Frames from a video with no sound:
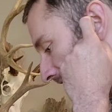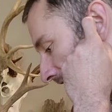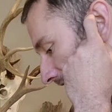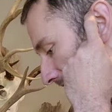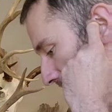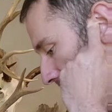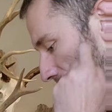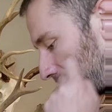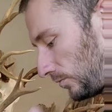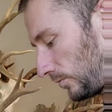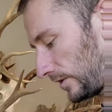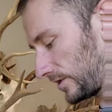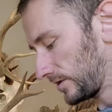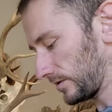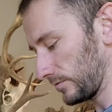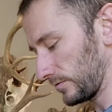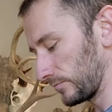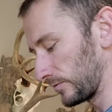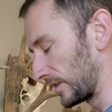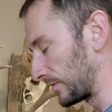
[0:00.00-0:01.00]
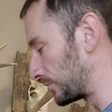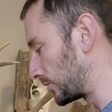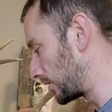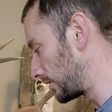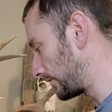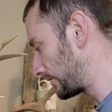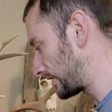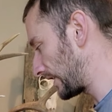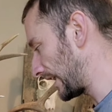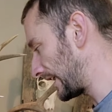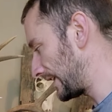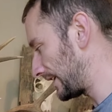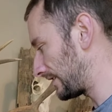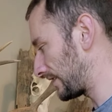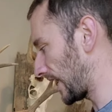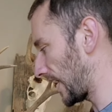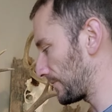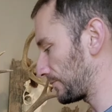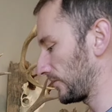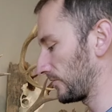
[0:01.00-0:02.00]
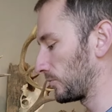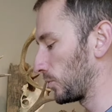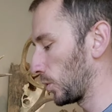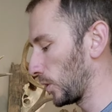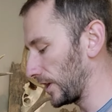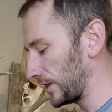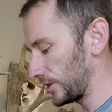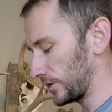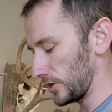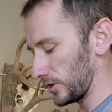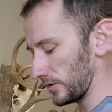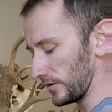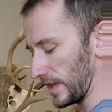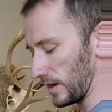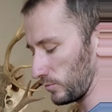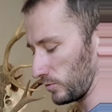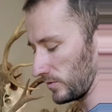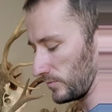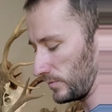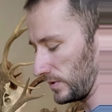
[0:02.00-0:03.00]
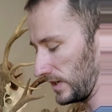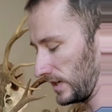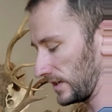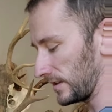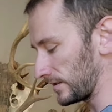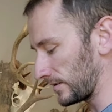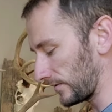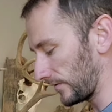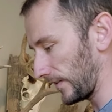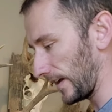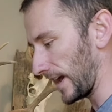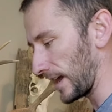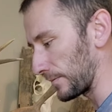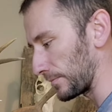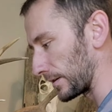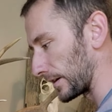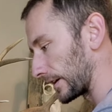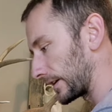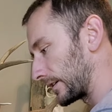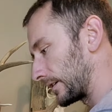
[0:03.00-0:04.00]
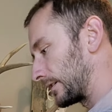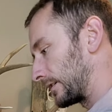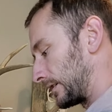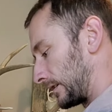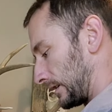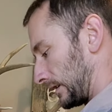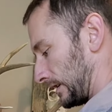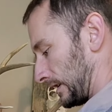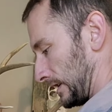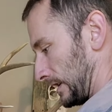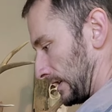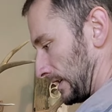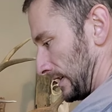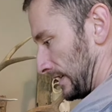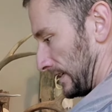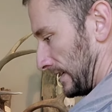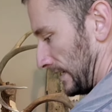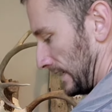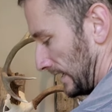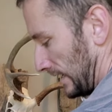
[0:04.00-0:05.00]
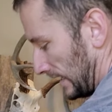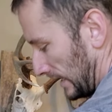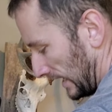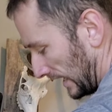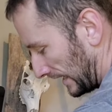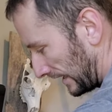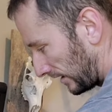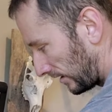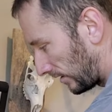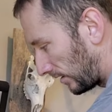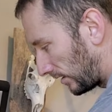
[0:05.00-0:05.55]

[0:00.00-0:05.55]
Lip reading: it, which removes any type of moisture that would be in the fabric. And it